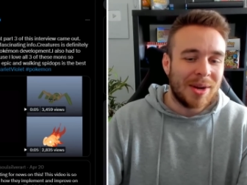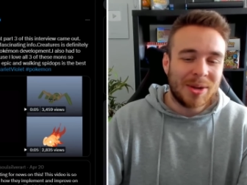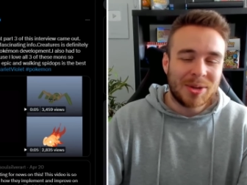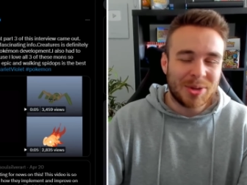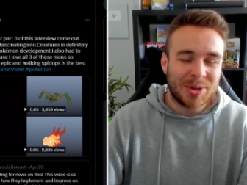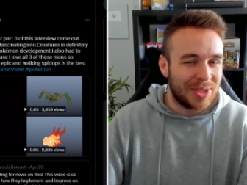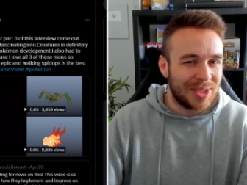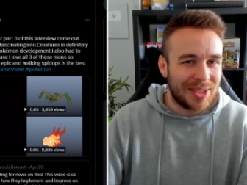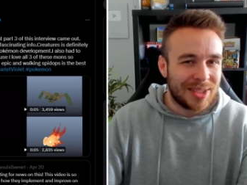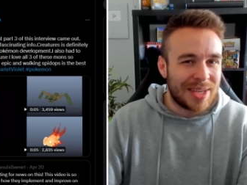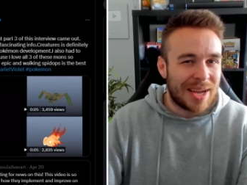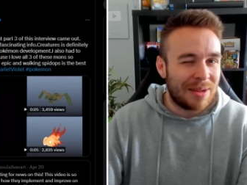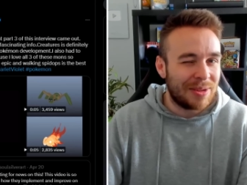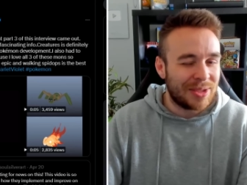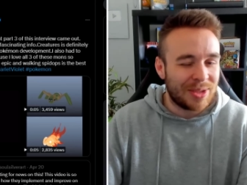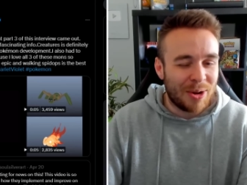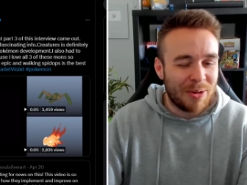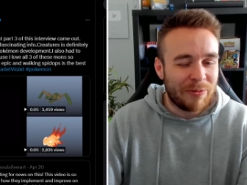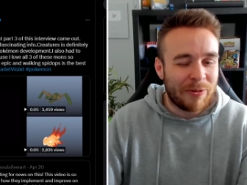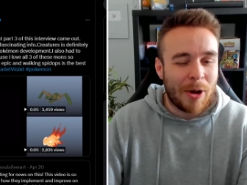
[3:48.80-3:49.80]
doesn't sound
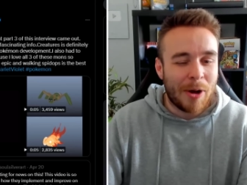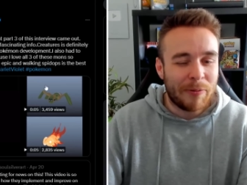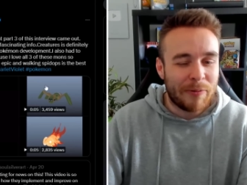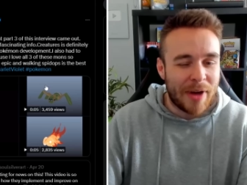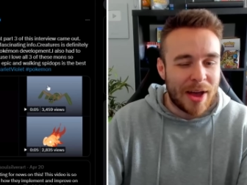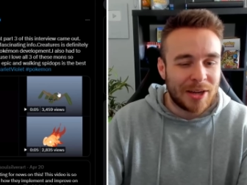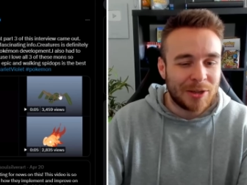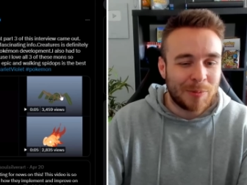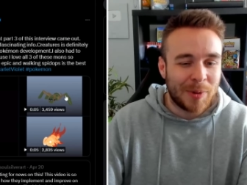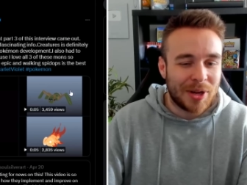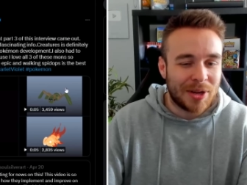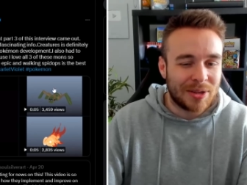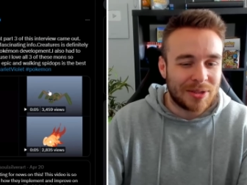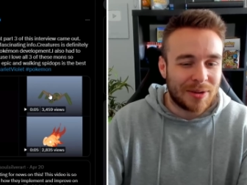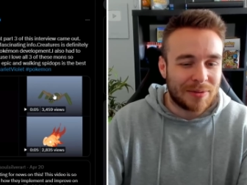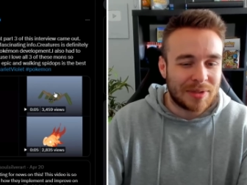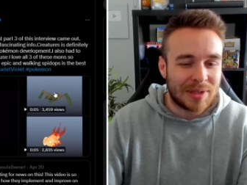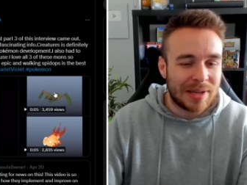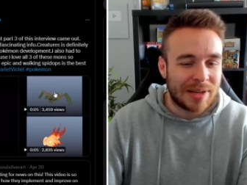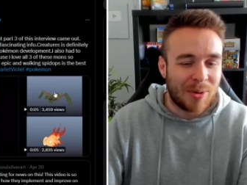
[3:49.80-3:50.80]
so far-fetched because
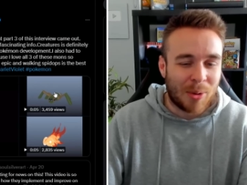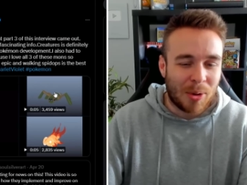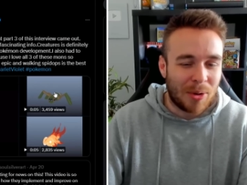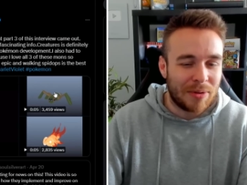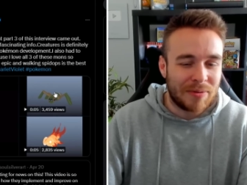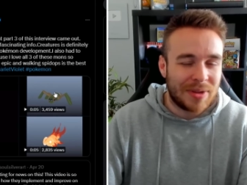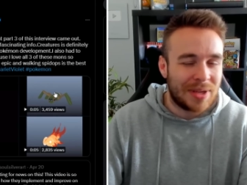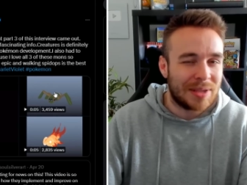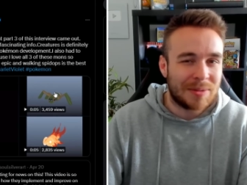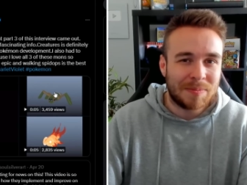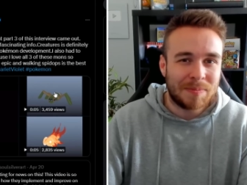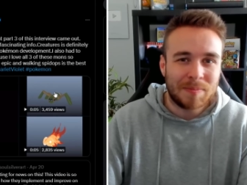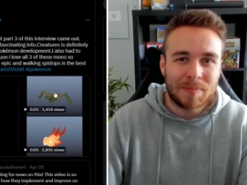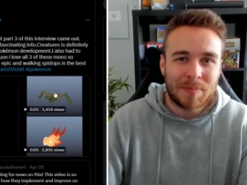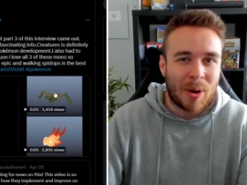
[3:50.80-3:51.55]
obviously all of these